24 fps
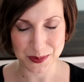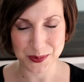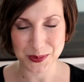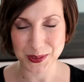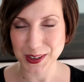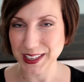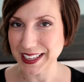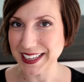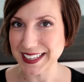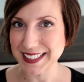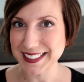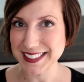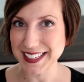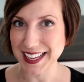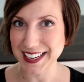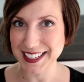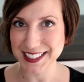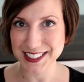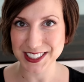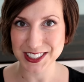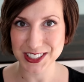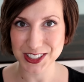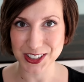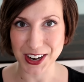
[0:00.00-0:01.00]
I'm really
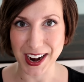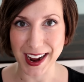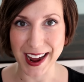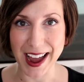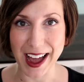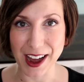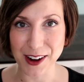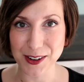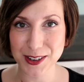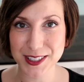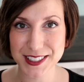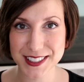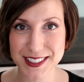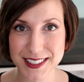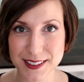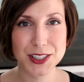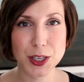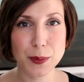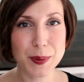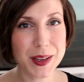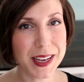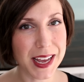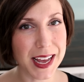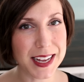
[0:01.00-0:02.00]
excited to try out.
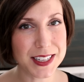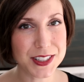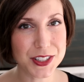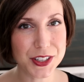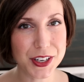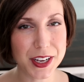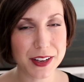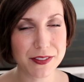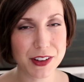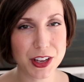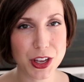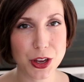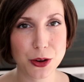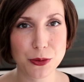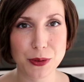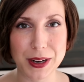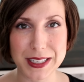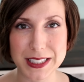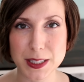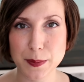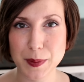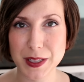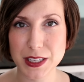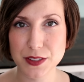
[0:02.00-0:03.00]
So because they're giving you
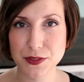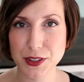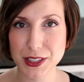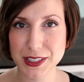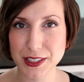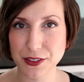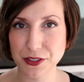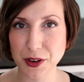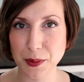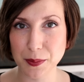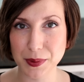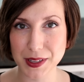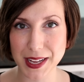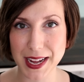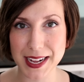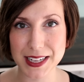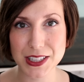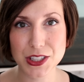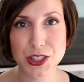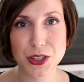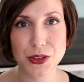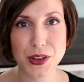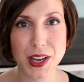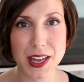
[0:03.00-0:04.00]
recipes for different
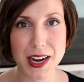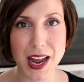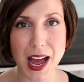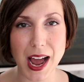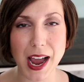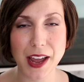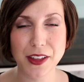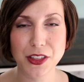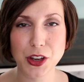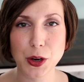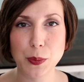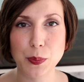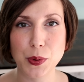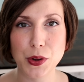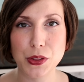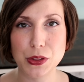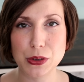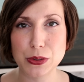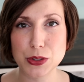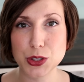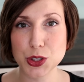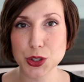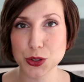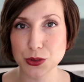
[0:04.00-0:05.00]
blends, you can either put
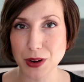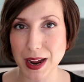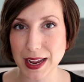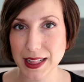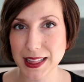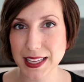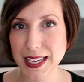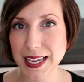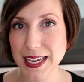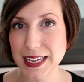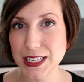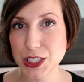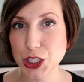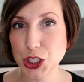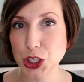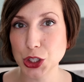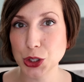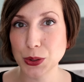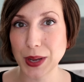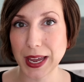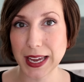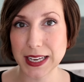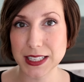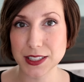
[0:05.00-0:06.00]
those directly
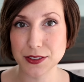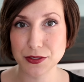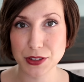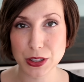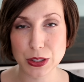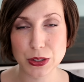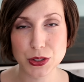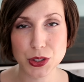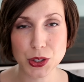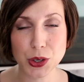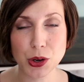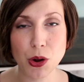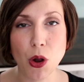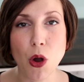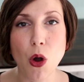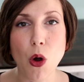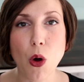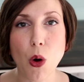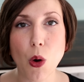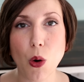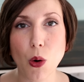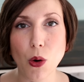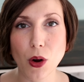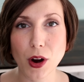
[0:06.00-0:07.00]
into a diffuser,
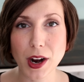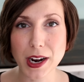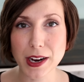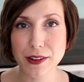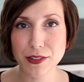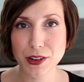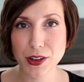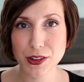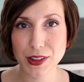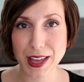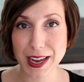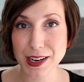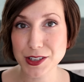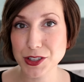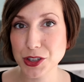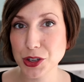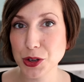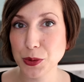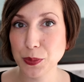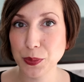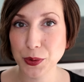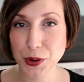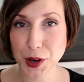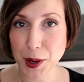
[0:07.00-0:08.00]
or if you'd like
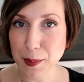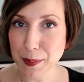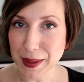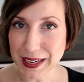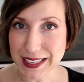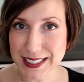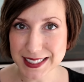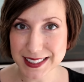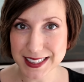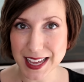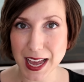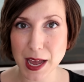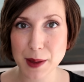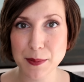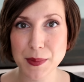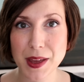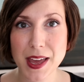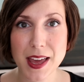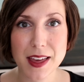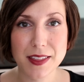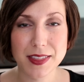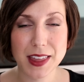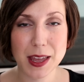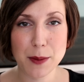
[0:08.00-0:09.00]
to pre-mix them,
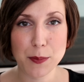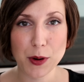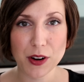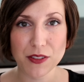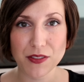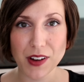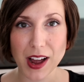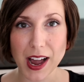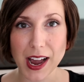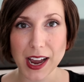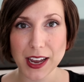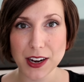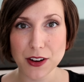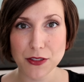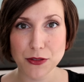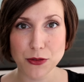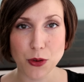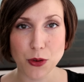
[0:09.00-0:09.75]
they provide